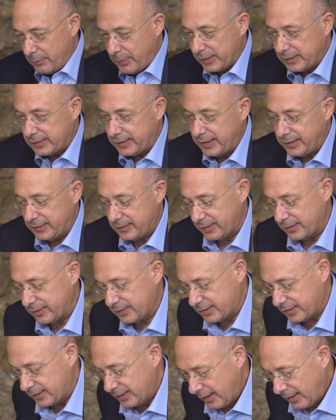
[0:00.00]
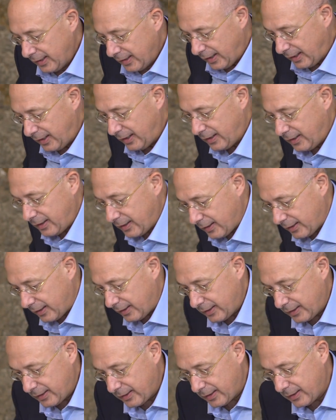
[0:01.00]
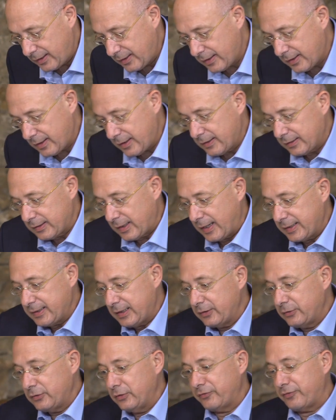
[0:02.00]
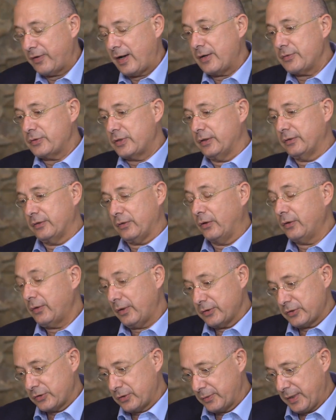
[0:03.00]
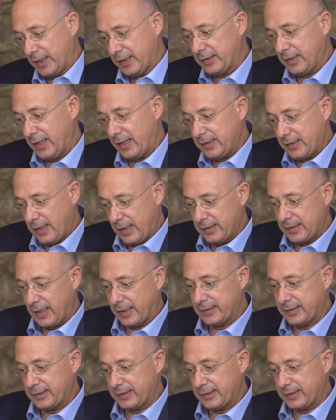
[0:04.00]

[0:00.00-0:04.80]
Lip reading: Bill Clinton's line in 2000, or sorry, in